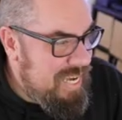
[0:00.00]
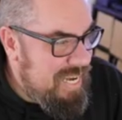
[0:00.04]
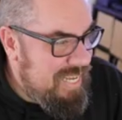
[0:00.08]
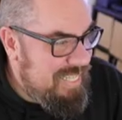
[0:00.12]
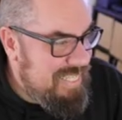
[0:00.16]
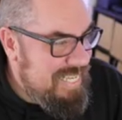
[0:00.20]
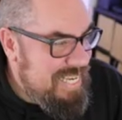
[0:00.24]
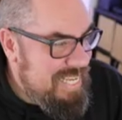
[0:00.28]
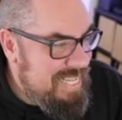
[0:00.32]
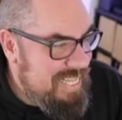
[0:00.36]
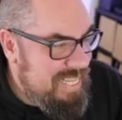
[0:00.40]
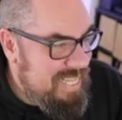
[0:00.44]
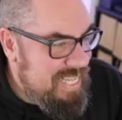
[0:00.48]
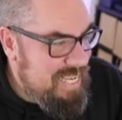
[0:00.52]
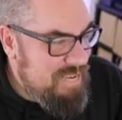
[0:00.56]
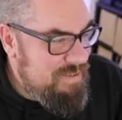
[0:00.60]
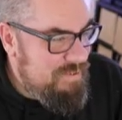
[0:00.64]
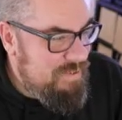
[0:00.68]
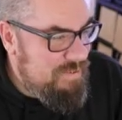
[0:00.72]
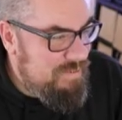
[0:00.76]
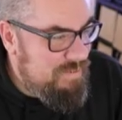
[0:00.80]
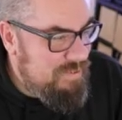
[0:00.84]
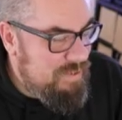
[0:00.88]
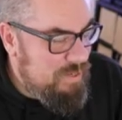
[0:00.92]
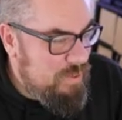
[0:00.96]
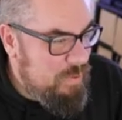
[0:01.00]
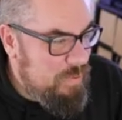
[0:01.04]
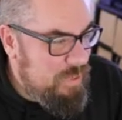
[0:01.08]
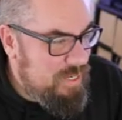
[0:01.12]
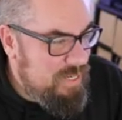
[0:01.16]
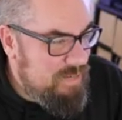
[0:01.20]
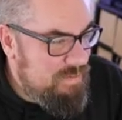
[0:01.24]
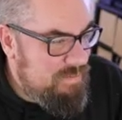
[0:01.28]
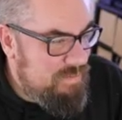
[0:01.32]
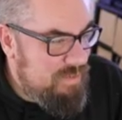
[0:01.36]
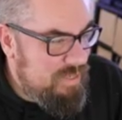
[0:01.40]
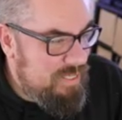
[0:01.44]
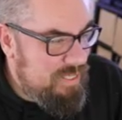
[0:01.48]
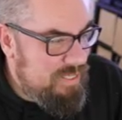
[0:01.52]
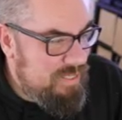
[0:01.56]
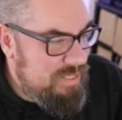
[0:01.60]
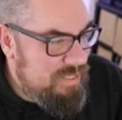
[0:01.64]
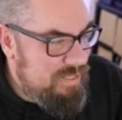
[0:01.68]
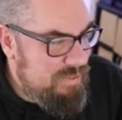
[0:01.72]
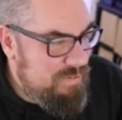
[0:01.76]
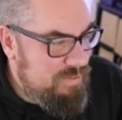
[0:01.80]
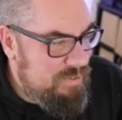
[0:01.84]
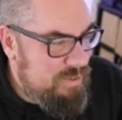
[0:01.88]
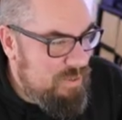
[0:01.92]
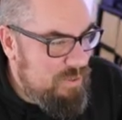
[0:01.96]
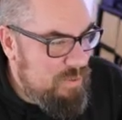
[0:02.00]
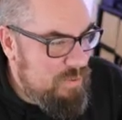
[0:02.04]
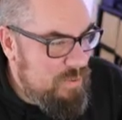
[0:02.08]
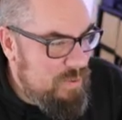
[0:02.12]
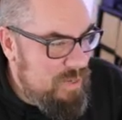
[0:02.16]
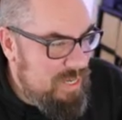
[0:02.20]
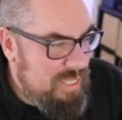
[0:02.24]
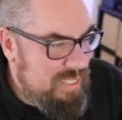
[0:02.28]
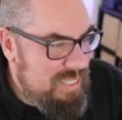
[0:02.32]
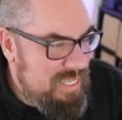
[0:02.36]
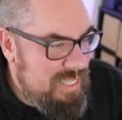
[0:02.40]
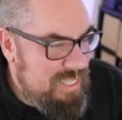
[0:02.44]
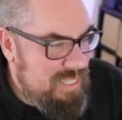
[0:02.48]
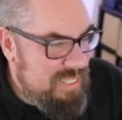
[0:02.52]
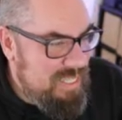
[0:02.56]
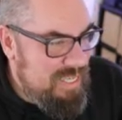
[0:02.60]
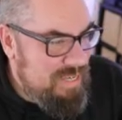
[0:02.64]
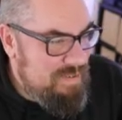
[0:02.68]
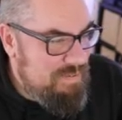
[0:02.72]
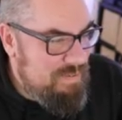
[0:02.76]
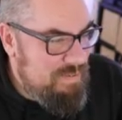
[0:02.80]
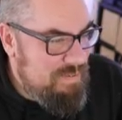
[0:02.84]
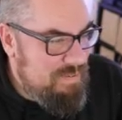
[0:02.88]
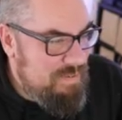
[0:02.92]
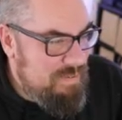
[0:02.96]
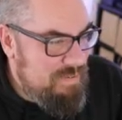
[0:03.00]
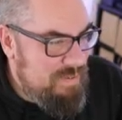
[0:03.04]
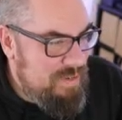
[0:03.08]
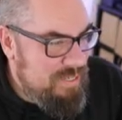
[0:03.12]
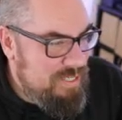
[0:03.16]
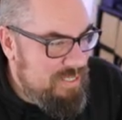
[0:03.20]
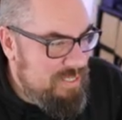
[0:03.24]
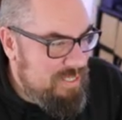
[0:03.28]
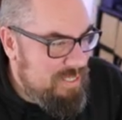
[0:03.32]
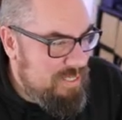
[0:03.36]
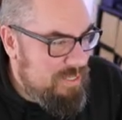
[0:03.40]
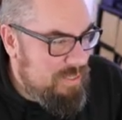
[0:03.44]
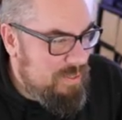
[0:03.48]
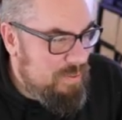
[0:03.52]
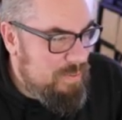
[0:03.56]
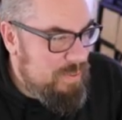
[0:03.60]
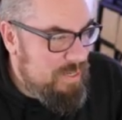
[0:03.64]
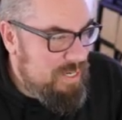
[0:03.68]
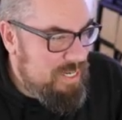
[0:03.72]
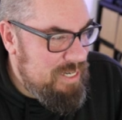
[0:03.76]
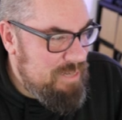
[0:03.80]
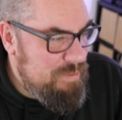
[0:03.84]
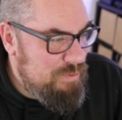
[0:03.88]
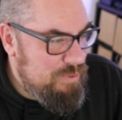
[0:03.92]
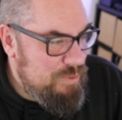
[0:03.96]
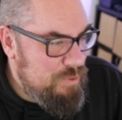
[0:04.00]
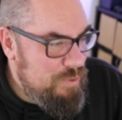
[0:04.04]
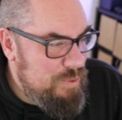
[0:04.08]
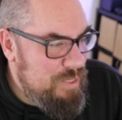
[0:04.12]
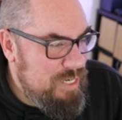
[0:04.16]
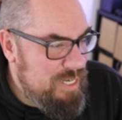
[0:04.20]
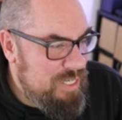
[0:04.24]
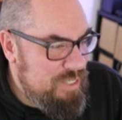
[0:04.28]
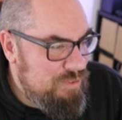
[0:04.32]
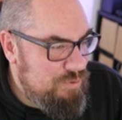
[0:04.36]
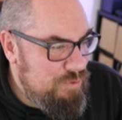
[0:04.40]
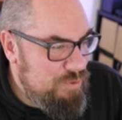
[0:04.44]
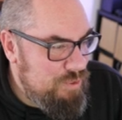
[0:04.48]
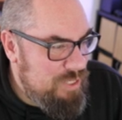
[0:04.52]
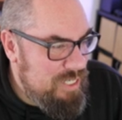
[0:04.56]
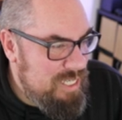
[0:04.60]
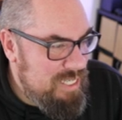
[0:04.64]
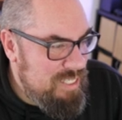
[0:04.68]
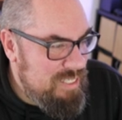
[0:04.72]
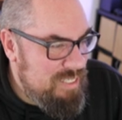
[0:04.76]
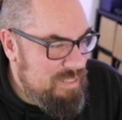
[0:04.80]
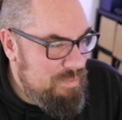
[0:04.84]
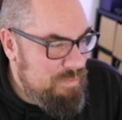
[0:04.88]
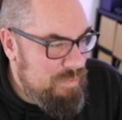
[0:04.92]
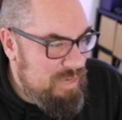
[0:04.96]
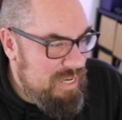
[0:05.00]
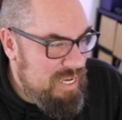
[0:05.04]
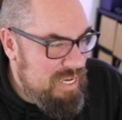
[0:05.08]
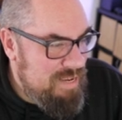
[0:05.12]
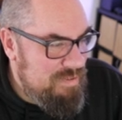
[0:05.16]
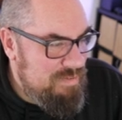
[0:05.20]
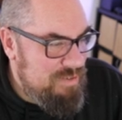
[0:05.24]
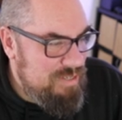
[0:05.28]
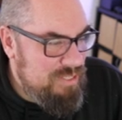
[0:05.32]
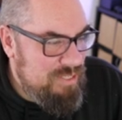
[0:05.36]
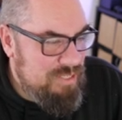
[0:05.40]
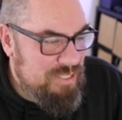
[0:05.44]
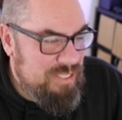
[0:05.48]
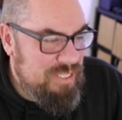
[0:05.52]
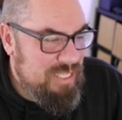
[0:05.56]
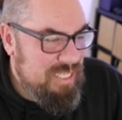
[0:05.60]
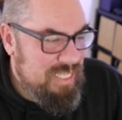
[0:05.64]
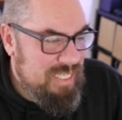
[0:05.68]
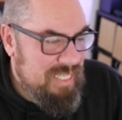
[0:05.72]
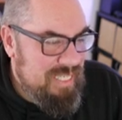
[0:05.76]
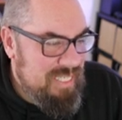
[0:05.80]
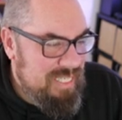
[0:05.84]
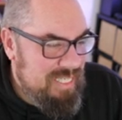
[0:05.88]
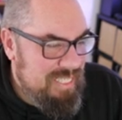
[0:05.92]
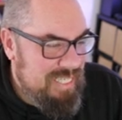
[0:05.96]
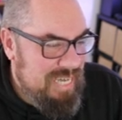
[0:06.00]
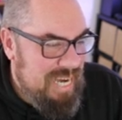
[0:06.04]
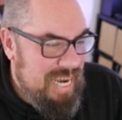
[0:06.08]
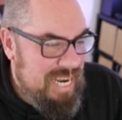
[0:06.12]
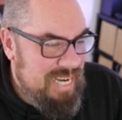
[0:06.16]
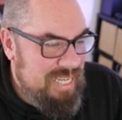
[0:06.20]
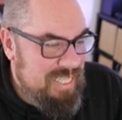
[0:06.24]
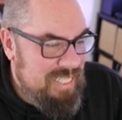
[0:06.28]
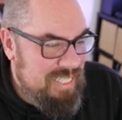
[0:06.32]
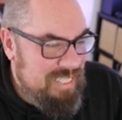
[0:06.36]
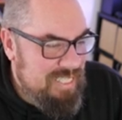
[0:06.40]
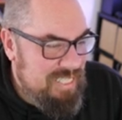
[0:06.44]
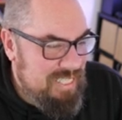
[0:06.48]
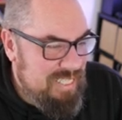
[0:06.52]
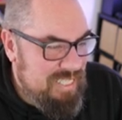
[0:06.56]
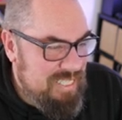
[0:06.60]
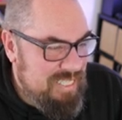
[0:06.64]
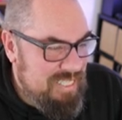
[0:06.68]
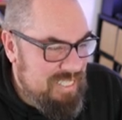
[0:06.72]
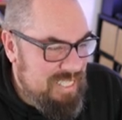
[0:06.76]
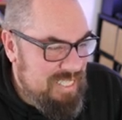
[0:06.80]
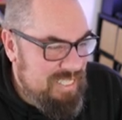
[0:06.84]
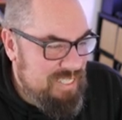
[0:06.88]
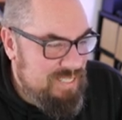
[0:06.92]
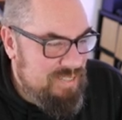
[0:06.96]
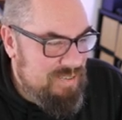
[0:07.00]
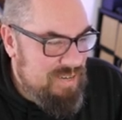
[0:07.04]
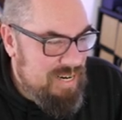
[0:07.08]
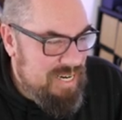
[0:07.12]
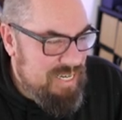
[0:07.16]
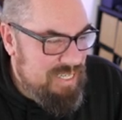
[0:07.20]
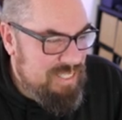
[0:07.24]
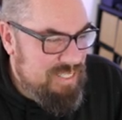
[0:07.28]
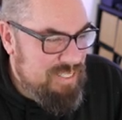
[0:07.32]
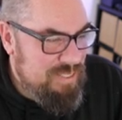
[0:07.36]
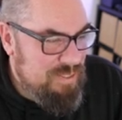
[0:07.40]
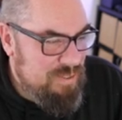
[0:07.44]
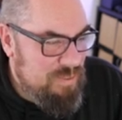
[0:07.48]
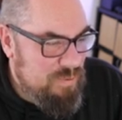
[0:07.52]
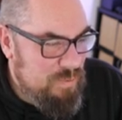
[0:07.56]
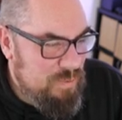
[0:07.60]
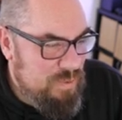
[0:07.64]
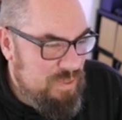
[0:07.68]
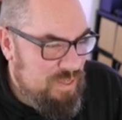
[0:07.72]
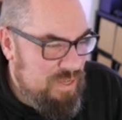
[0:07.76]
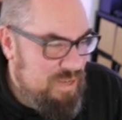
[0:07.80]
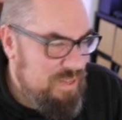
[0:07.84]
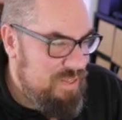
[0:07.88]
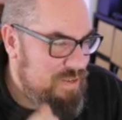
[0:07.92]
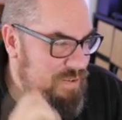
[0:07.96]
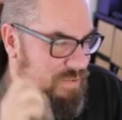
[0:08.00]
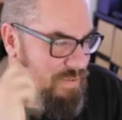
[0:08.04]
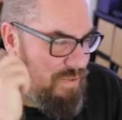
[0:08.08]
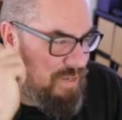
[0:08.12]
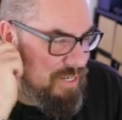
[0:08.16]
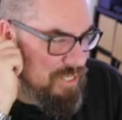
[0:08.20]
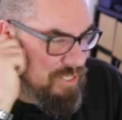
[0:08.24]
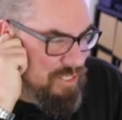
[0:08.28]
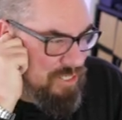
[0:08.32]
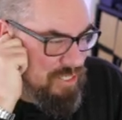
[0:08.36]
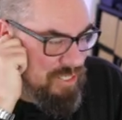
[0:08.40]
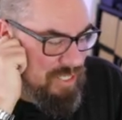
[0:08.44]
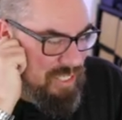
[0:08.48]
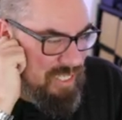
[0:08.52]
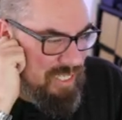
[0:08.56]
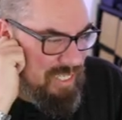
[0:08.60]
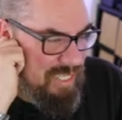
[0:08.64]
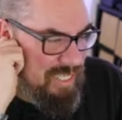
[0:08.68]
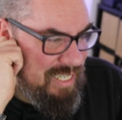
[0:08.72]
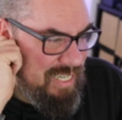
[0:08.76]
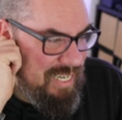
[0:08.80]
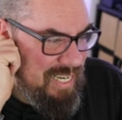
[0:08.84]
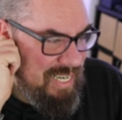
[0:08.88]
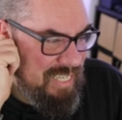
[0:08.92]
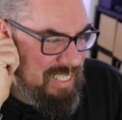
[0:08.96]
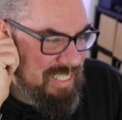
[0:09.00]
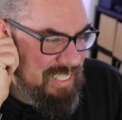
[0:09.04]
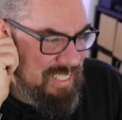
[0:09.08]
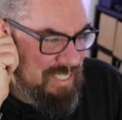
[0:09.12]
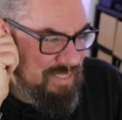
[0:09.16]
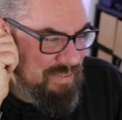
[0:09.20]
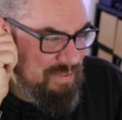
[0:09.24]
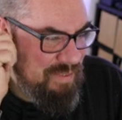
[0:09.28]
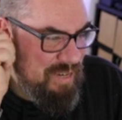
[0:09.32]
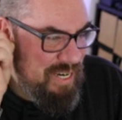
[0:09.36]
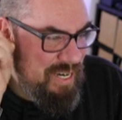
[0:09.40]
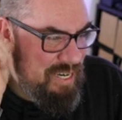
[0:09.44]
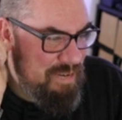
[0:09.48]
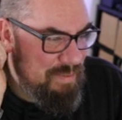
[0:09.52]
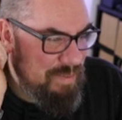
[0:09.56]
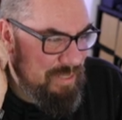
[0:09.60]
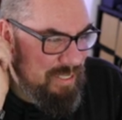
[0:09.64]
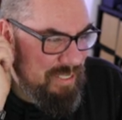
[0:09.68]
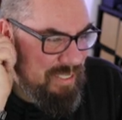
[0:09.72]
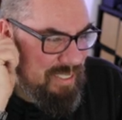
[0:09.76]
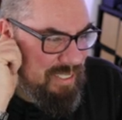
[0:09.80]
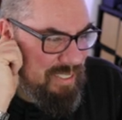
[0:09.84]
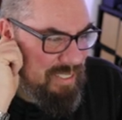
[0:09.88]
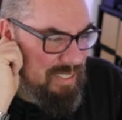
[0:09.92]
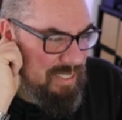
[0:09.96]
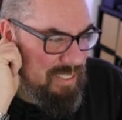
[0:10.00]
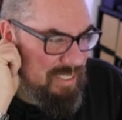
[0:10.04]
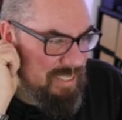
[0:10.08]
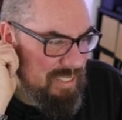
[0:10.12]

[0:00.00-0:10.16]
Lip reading: A day in the life of an aquarium fish. Follow a day in the life of a fish in an aquarium, showing its routines and behaviours and highlighting its interactions with other fish and its environment.